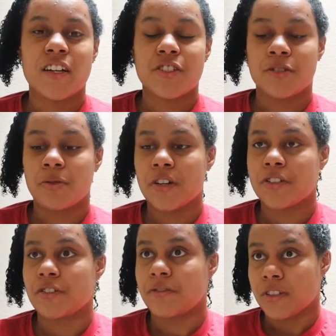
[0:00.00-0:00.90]

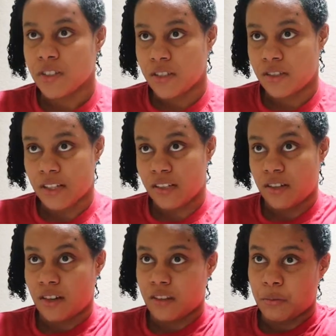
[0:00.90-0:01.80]

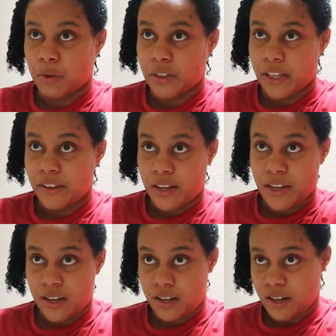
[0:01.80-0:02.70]
256 on the bowling
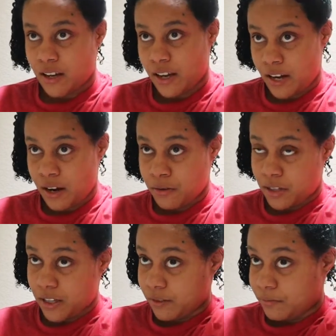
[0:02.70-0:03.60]
thing, and I was
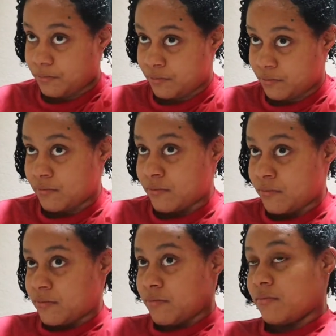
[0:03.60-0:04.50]
like,
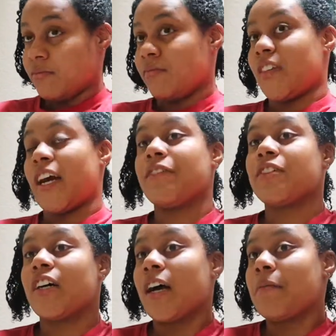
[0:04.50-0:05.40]
mm -mm.
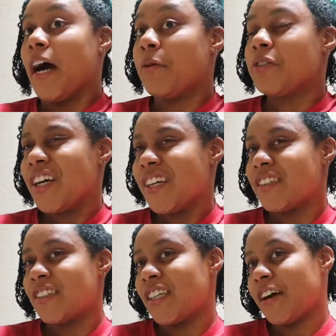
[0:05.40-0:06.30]
every time I was trying
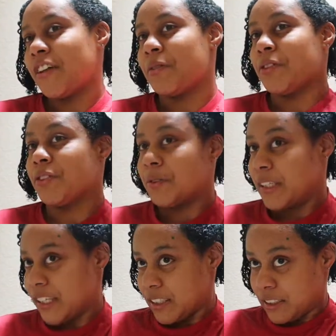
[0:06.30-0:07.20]
to see how they were
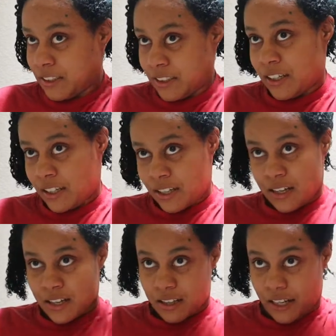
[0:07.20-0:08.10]
doing it,
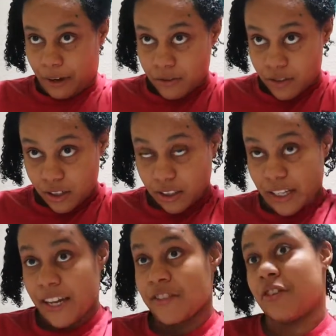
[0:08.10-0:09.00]
like I would just
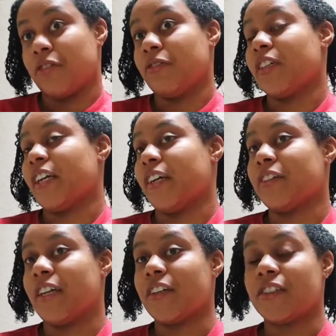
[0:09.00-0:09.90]
glance over here
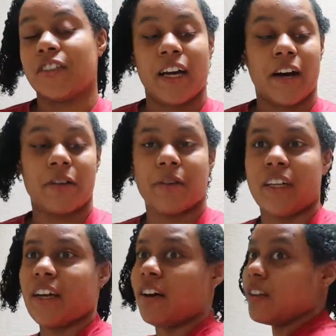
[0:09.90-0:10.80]
and there to see how they were
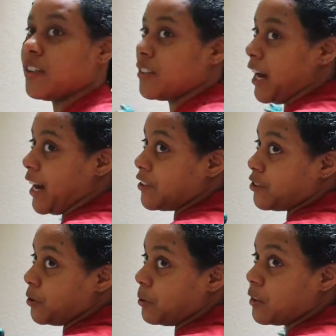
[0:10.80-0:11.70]
getting all these high
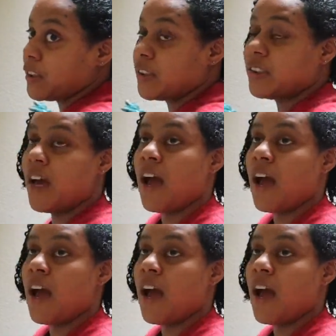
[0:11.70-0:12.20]
scores,